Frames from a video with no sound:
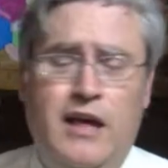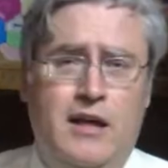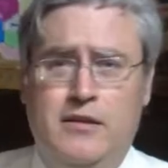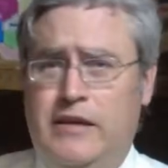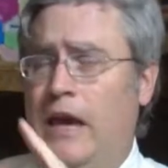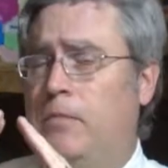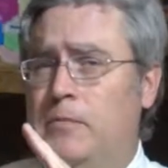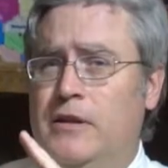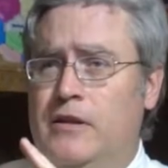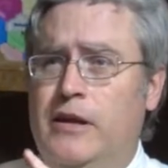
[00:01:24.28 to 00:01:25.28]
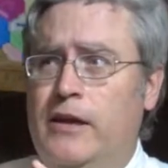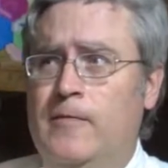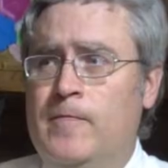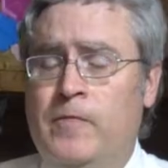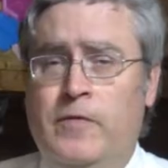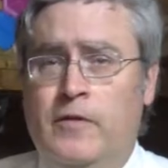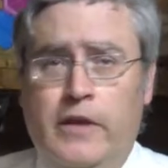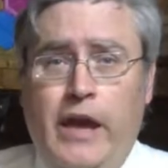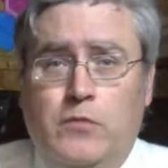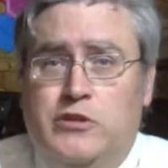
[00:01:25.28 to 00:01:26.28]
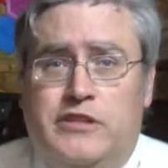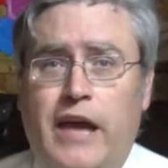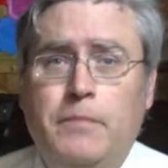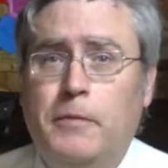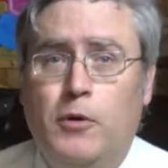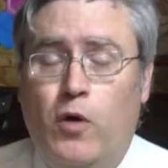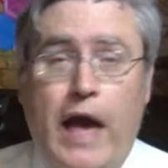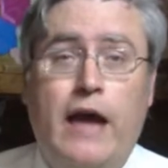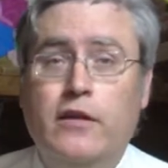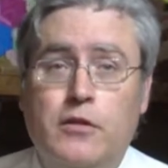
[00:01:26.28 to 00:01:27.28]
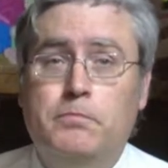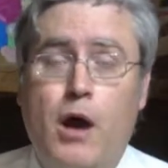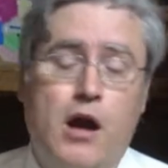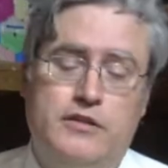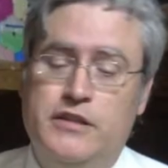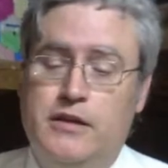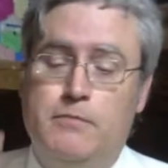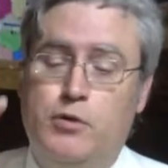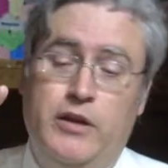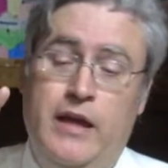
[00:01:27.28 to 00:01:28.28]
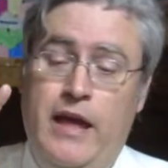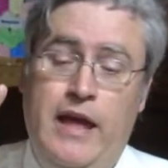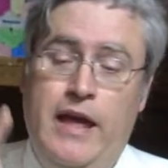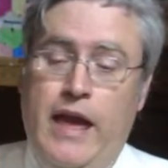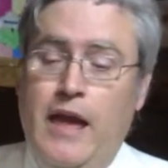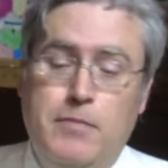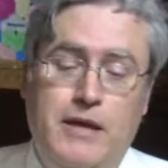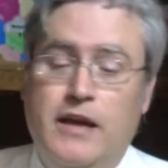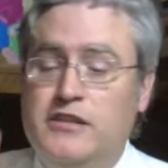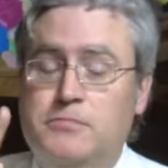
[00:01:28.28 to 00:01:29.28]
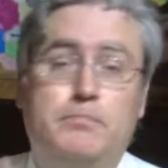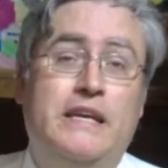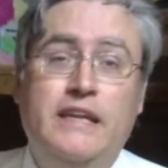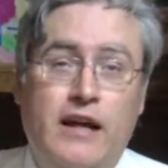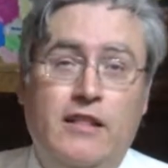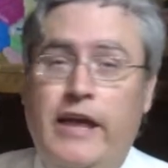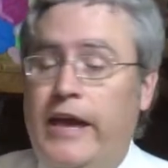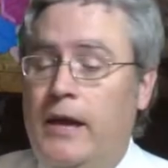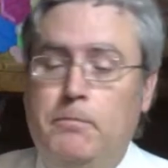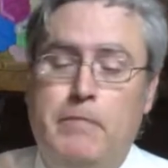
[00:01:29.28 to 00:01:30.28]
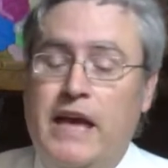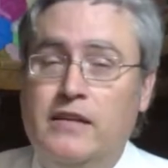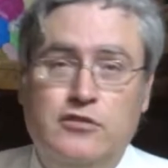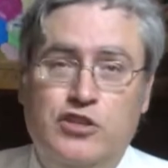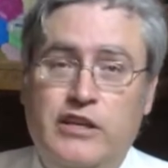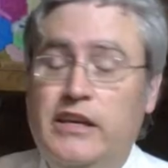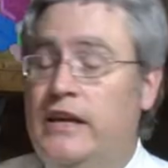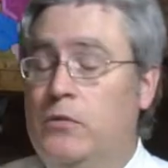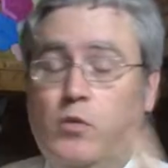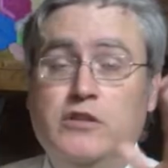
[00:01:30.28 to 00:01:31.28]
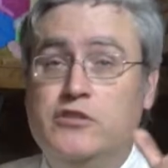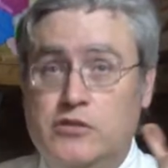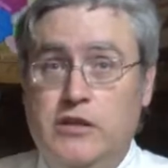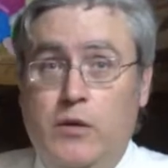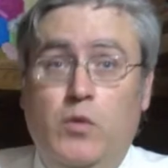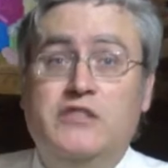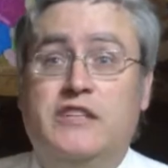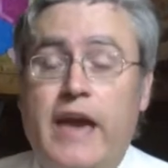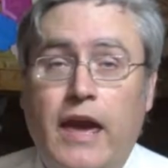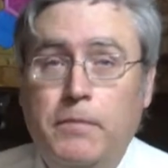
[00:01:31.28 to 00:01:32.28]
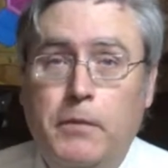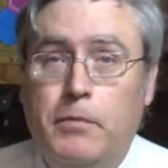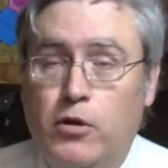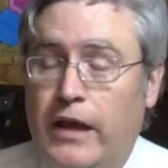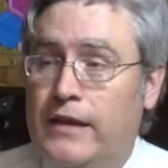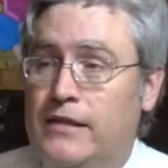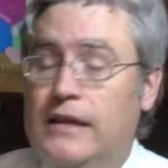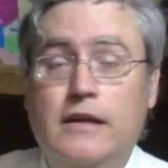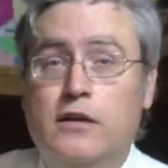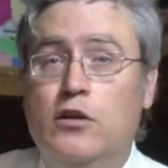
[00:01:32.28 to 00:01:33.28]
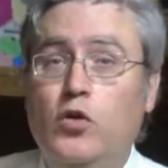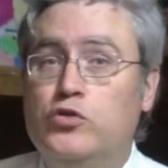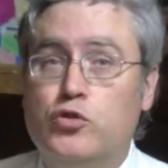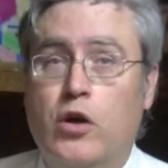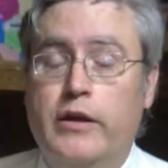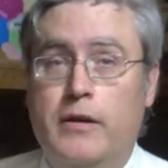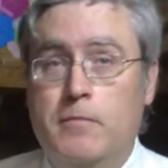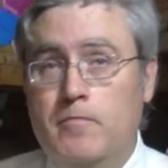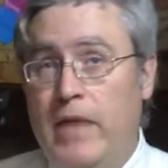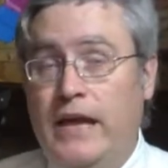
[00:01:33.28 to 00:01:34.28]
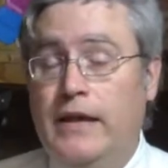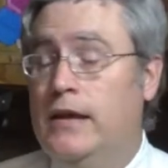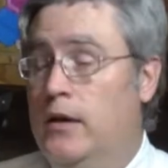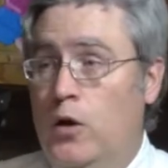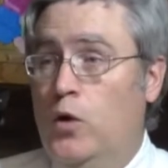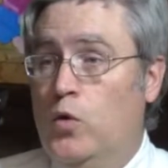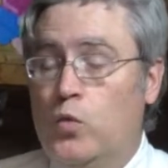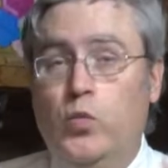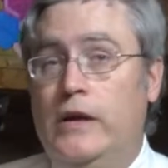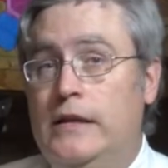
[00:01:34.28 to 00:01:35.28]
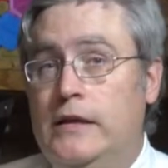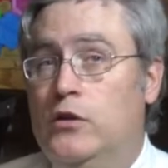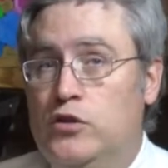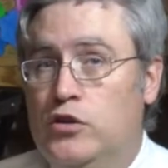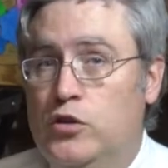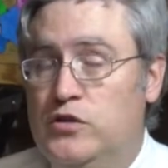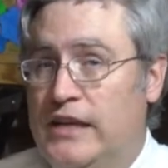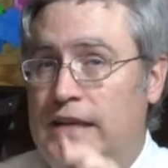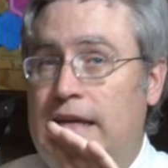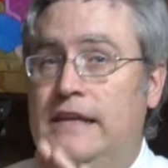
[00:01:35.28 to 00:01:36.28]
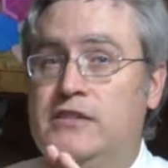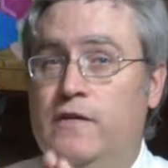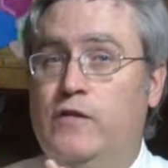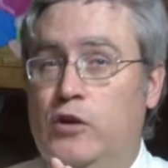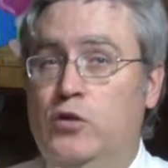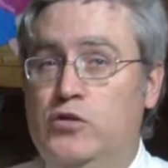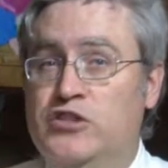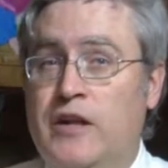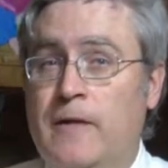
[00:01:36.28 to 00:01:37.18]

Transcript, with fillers: Capability? Yeah, it was capable. Out of the box, it can print ABS, PLA, PETG. It was capable, and the enclosure on it made it really good to use, and ease of use.